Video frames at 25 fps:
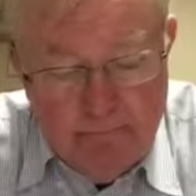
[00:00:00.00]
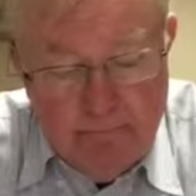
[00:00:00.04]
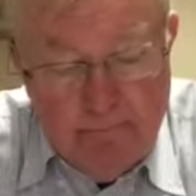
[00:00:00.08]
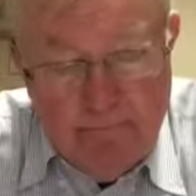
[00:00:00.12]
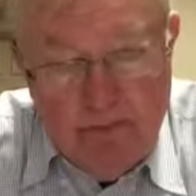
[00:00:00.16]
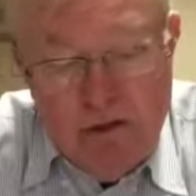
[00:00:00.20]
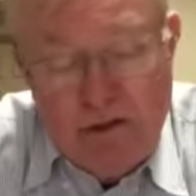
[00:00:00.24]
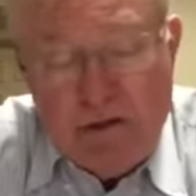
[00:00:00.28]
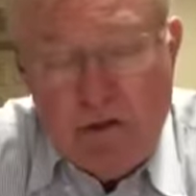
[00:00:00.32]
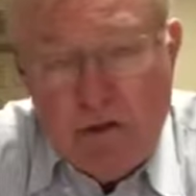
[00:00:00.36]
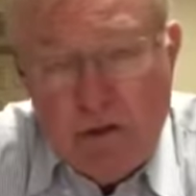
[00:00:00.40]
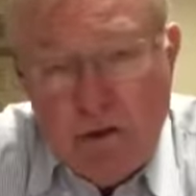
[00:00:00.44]

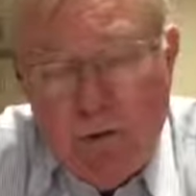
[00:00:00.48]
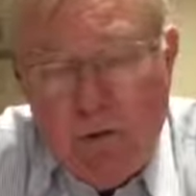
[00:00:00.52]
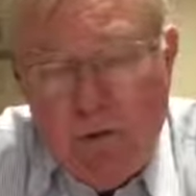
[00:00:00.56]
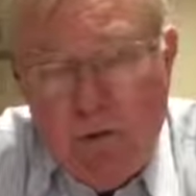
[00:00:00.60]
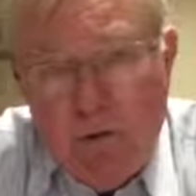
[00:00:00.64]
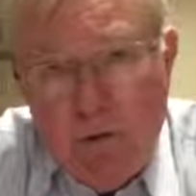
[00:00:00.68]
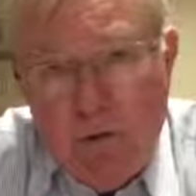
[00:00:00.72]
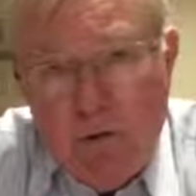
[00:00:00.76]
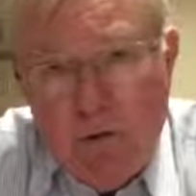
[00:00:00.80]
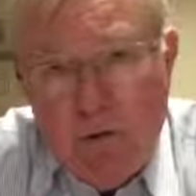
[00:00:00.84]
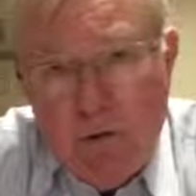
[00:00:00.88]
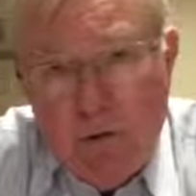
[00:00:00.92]
These are the
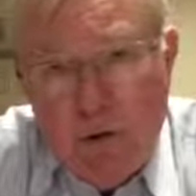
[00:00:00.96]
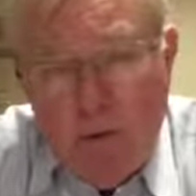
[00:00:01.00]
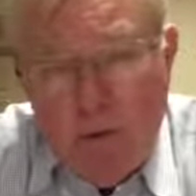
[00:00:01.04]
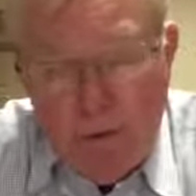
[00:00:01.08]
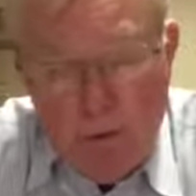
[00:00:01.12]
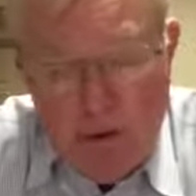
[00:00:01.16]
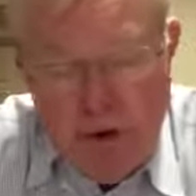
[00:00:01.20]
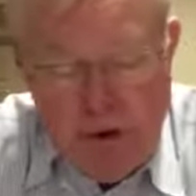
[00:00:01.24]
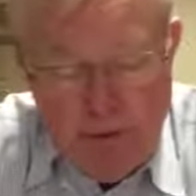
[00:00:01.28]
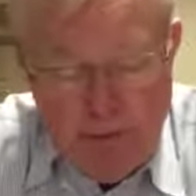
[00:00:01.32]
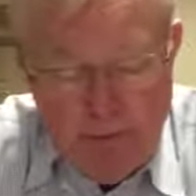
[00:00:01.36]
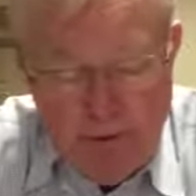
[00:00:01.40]
folk who are
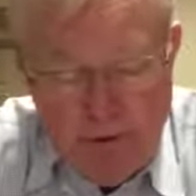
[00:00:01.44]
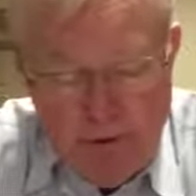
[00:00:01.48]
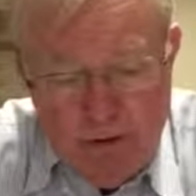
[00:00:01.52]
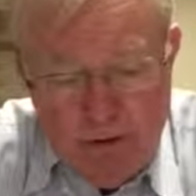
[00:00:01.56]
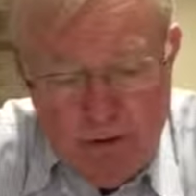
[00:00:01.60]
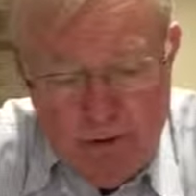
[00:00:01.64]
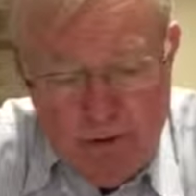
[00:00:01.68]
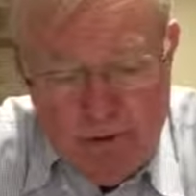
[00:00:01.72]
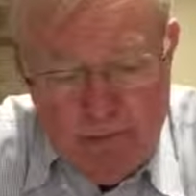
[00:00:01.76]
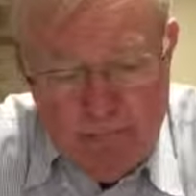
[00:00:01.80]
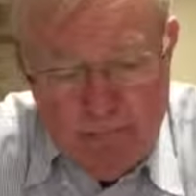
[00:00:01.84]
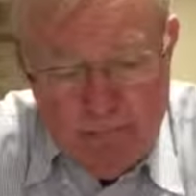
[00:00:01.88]

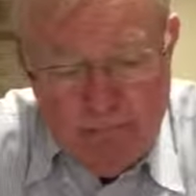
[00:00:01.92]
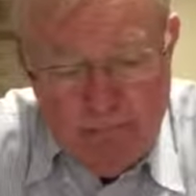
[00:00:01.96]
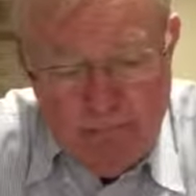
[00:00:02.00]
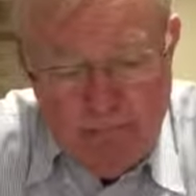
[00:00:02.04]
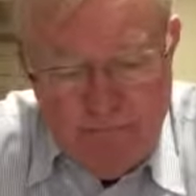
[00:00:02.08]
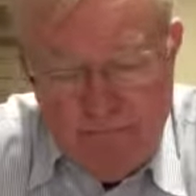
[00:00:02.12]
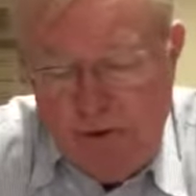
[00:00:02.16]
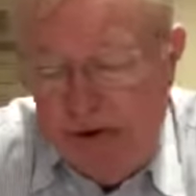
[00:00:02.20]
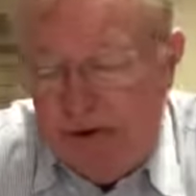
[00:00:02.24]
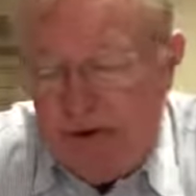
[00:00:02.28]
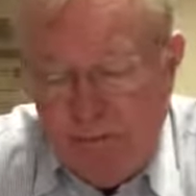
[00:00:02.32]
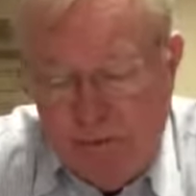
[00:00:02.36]
primarily
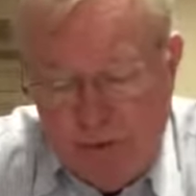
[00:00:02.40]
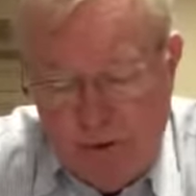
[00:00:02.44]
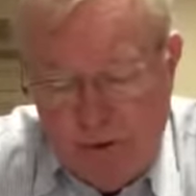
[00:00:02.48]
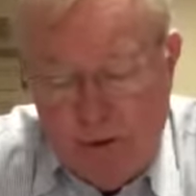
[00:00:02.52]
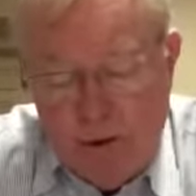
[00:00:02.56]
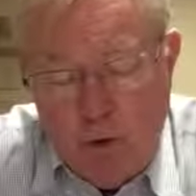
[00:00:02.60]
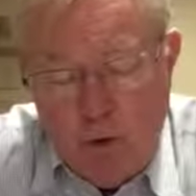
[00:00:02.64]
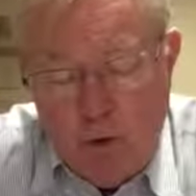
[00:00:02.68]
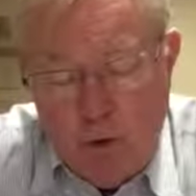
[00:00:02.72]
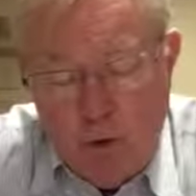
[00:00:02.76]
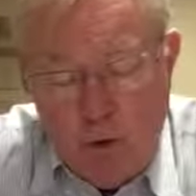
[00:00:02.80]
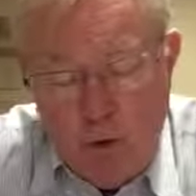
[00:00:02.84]
faithful
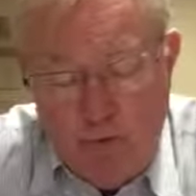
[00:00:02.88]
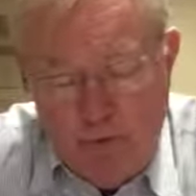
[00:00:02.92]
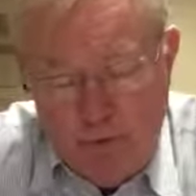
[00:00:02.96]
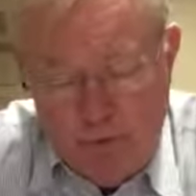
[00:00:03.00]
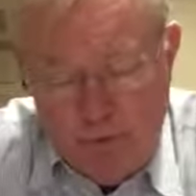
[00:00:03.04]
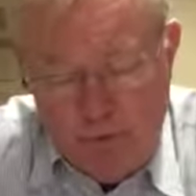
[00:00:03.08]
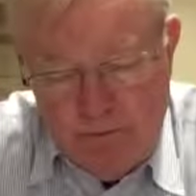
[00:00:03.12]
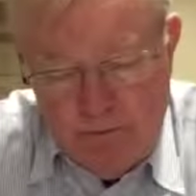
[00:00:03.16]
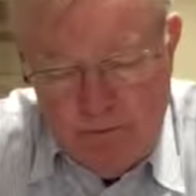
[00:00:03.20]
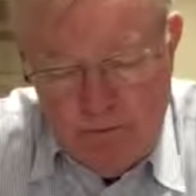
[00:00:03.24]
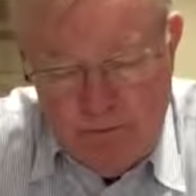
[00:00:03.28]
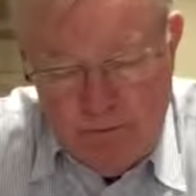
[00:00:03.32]
at home,
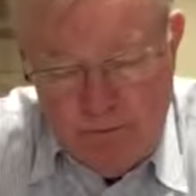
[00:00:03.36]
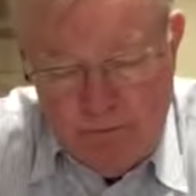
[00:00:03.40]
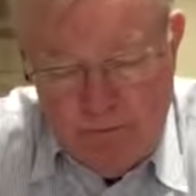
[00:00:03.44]
who